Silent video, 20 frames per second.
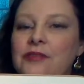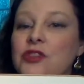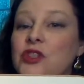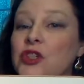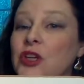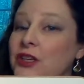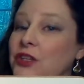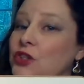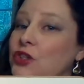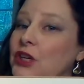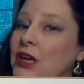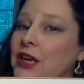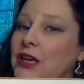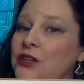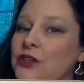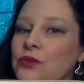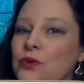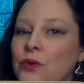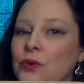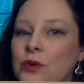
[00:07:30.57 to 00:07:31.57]
just
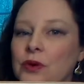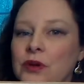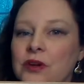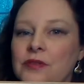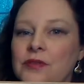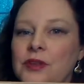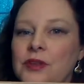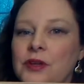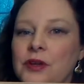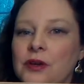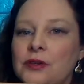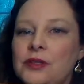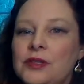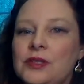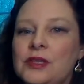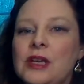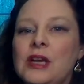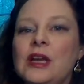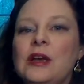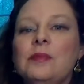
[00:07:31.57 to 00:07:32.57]
changed the order of the notes,